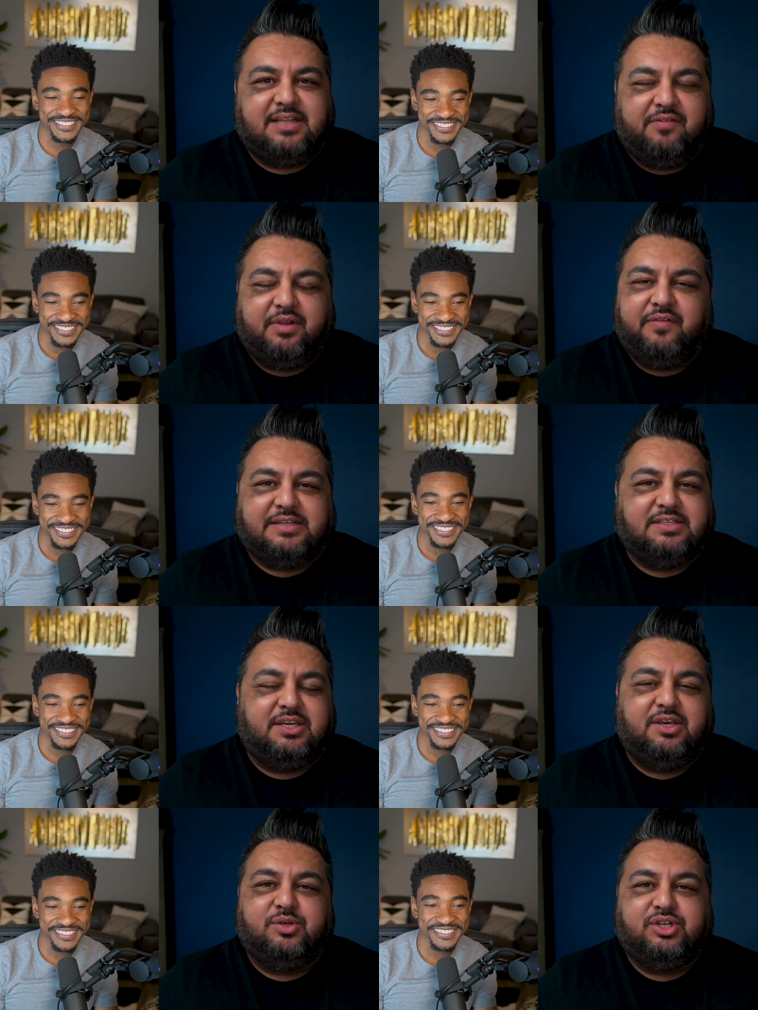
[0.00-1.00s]
Speaker 1: level of
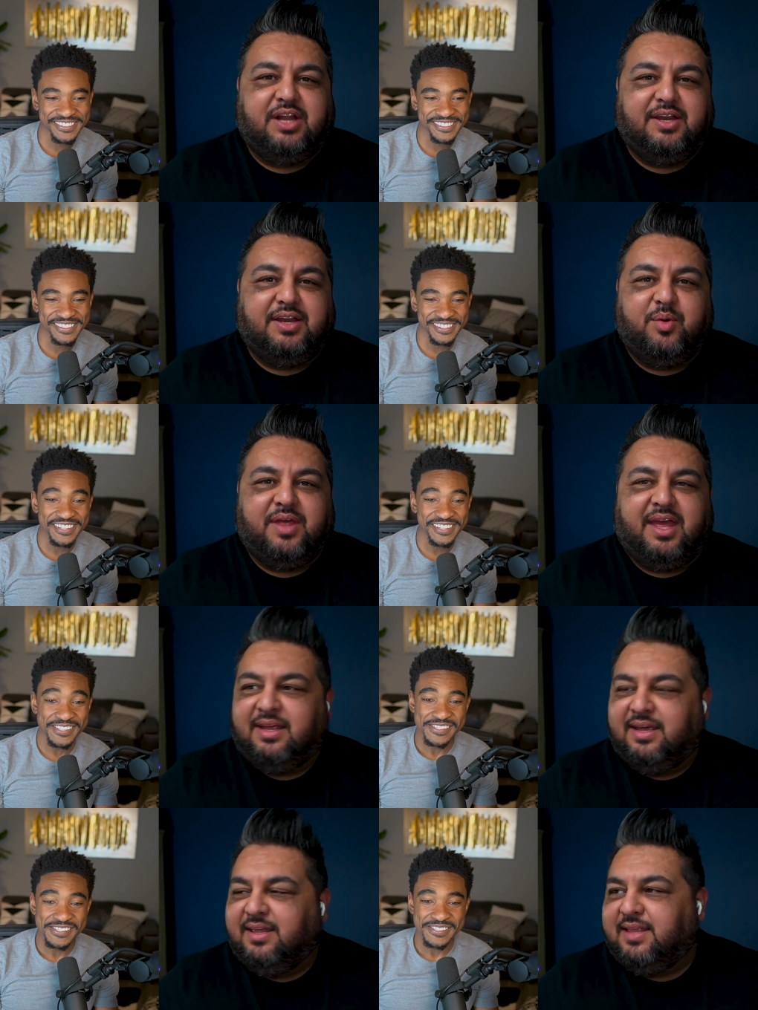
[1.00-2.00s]
execution. I know that
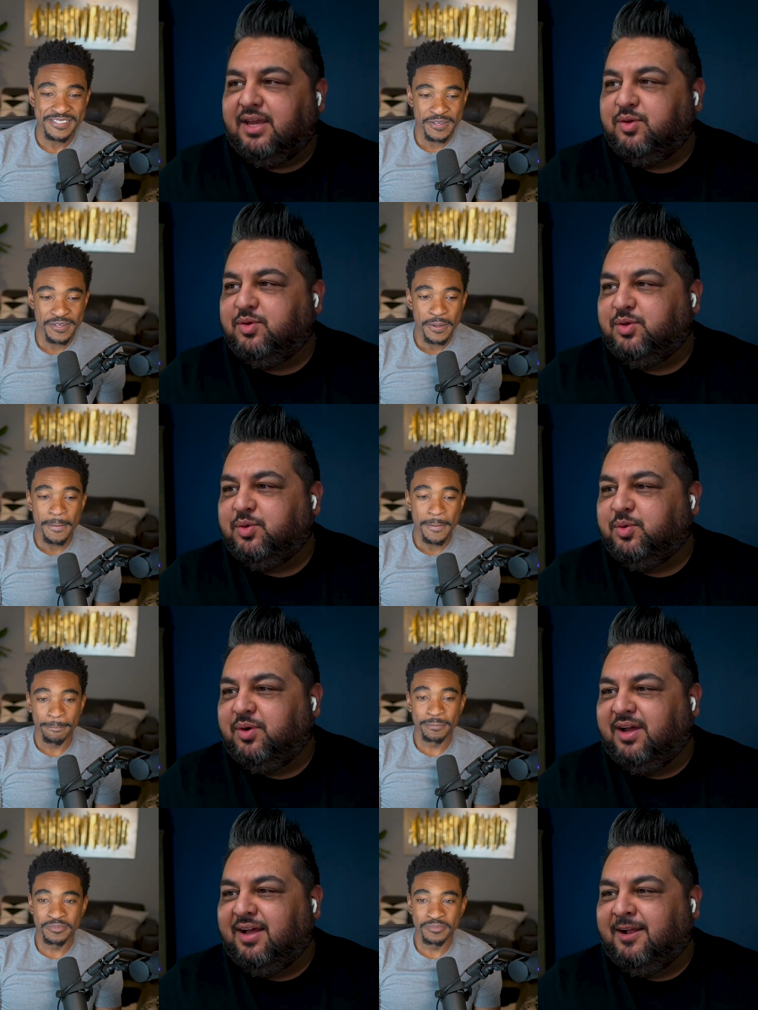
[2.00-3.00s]
you do.
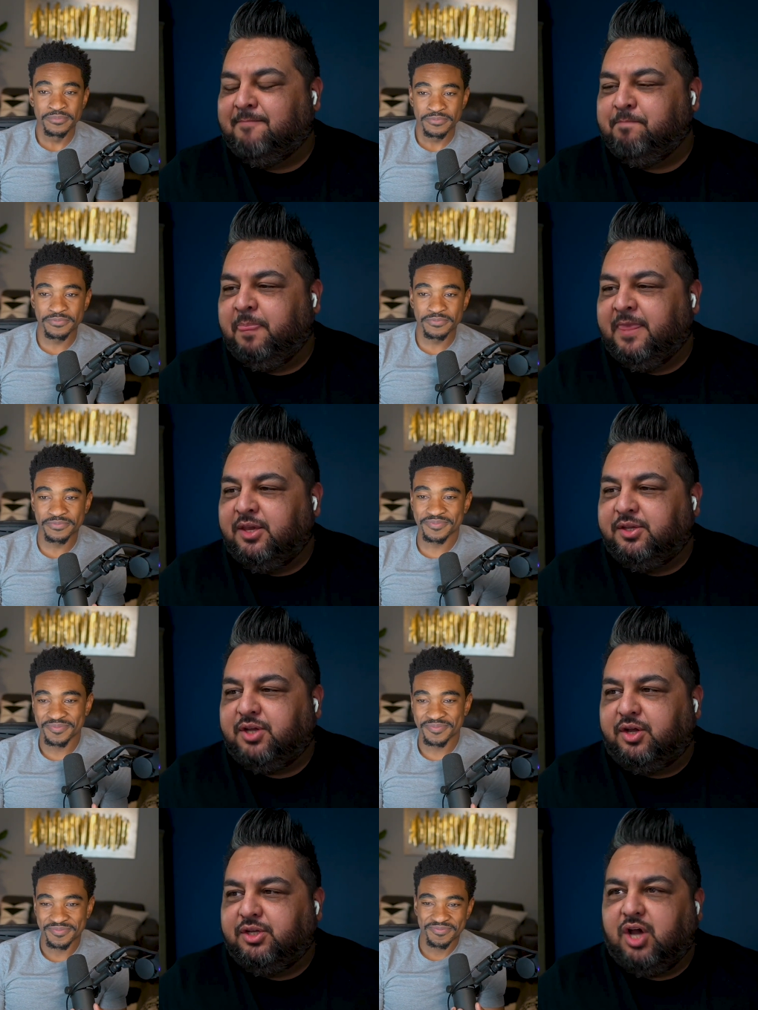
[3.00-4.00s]
I
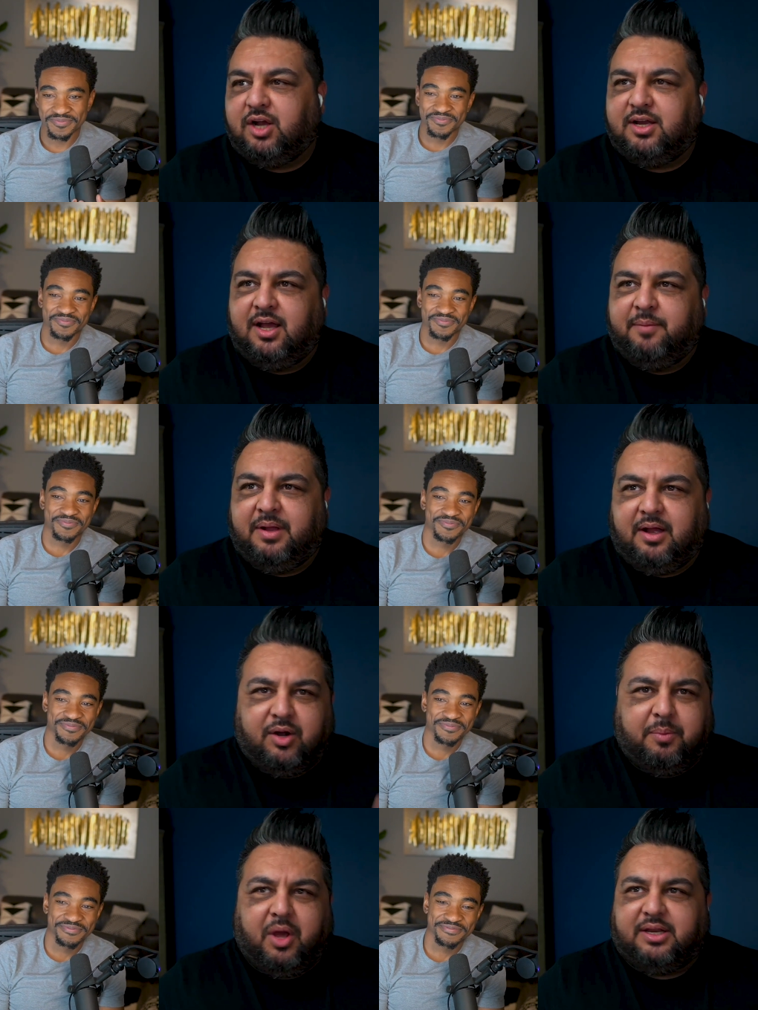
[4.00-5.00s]

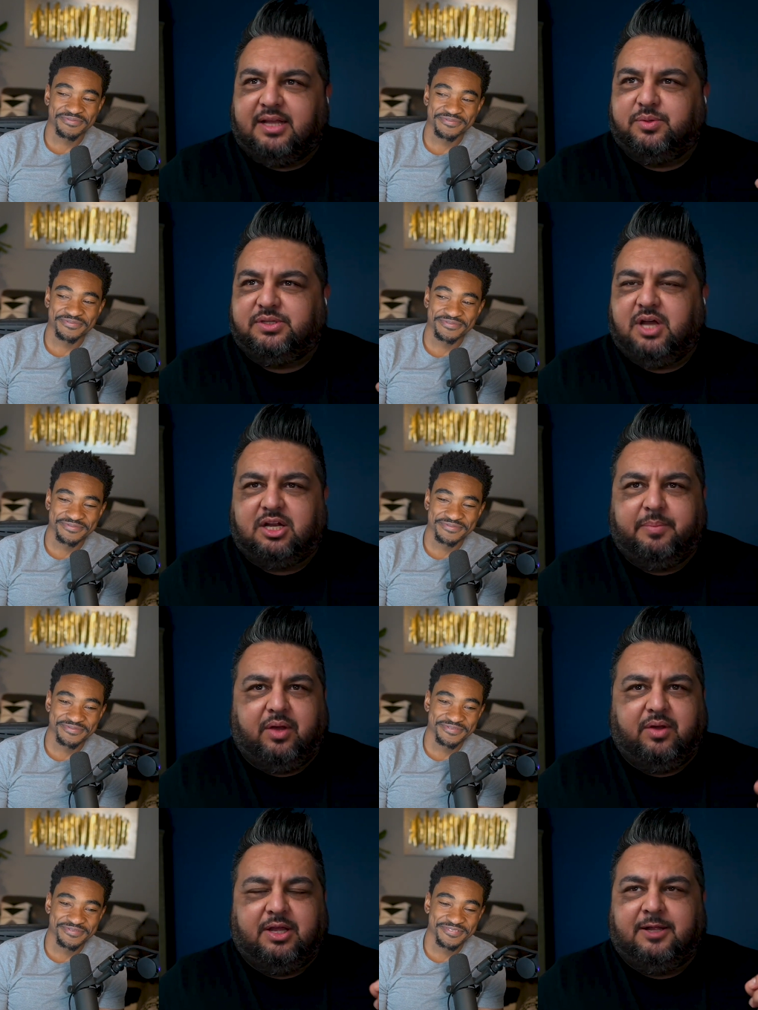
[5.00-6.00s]
heard a podcast where you talked
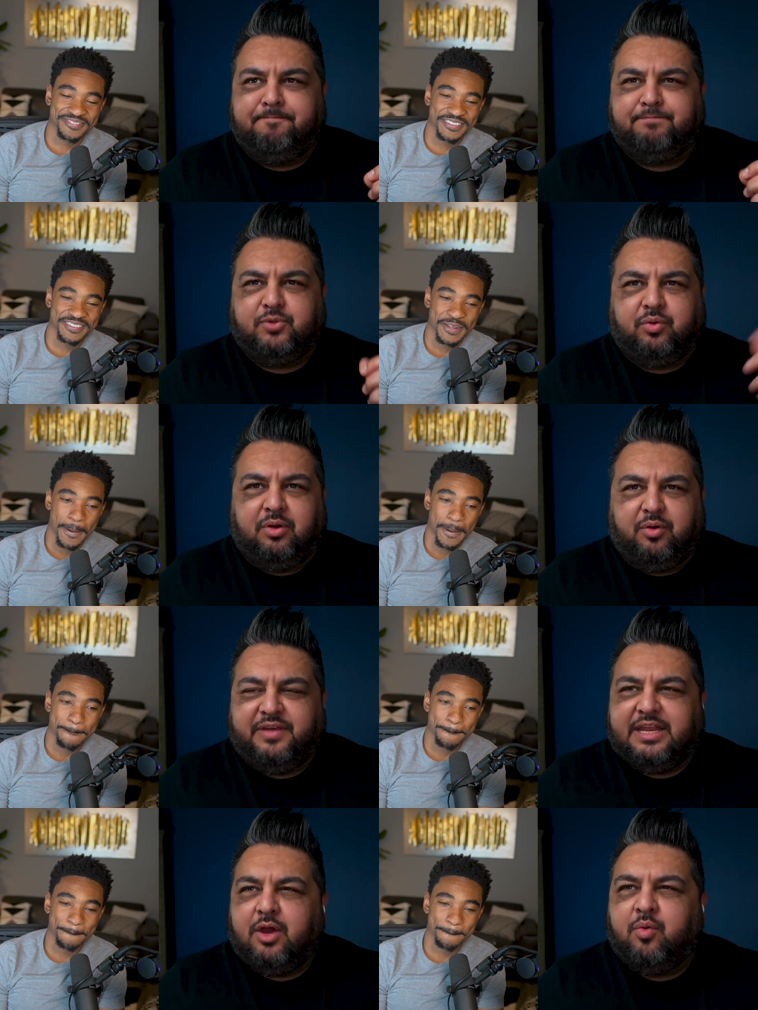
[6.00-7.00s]
about, or a
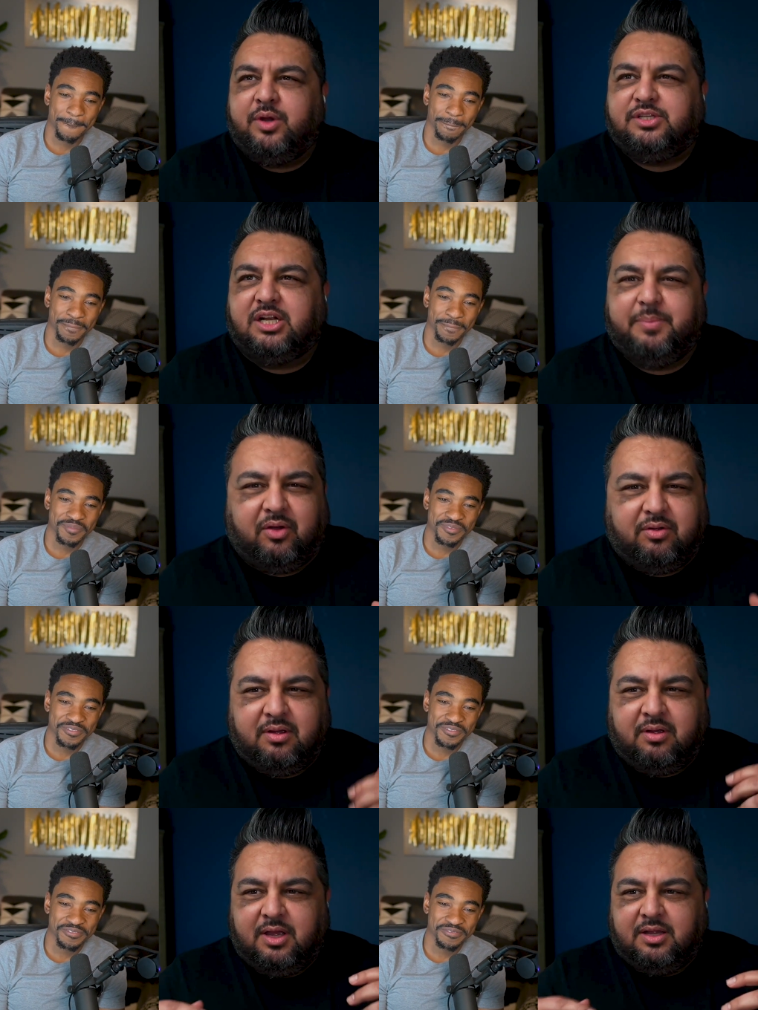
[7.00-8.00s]
video where you talked about,
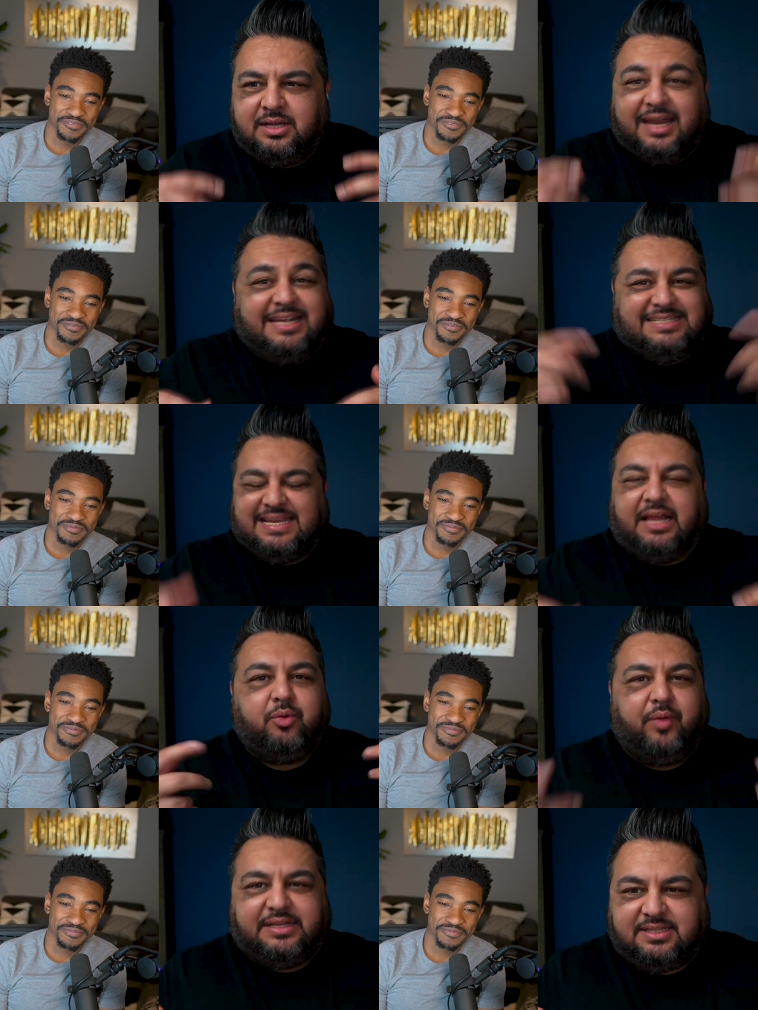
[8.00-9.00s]
God
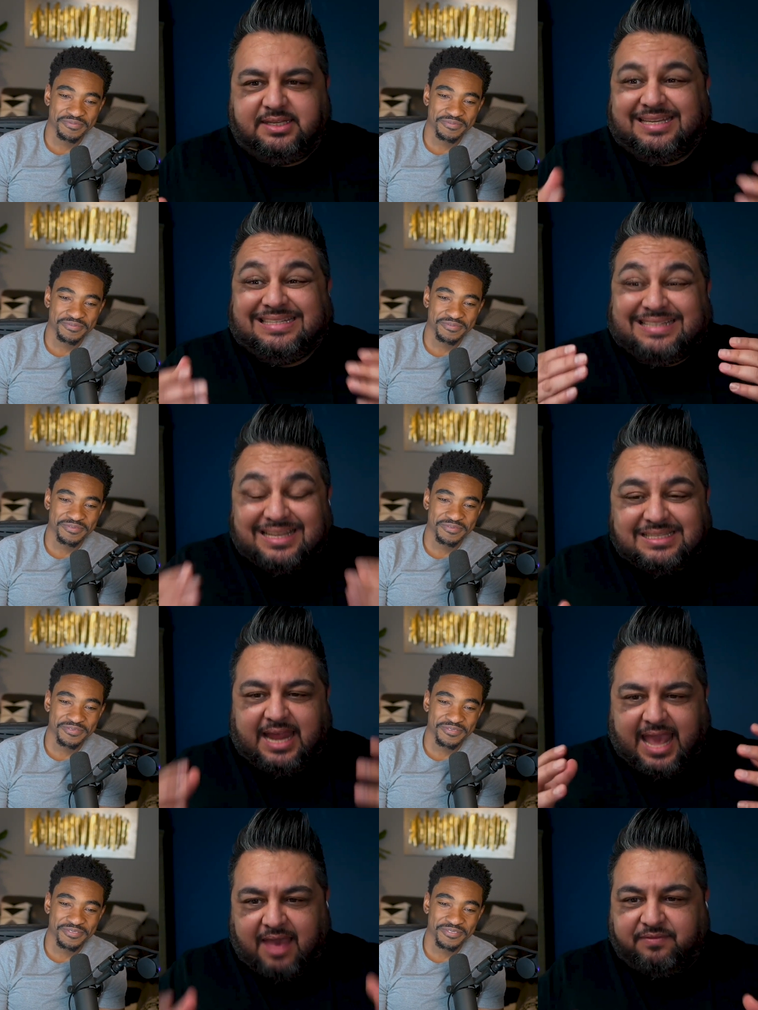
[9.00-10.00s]
accelerates things. It doesn't
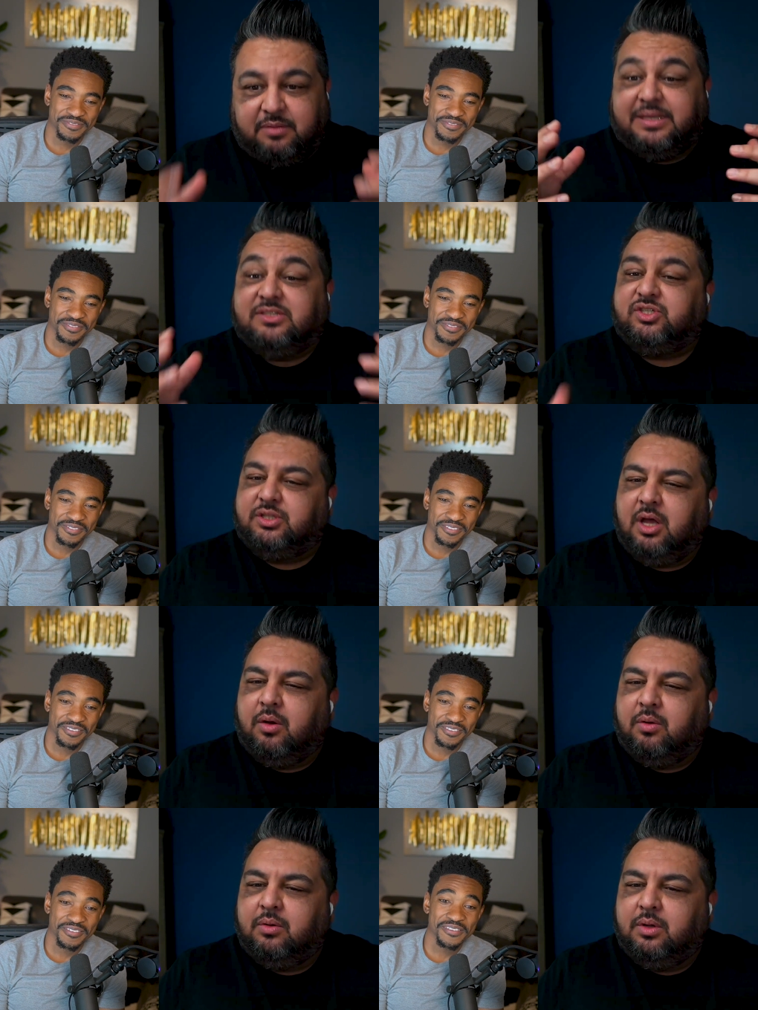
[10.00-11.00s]
have to be slow.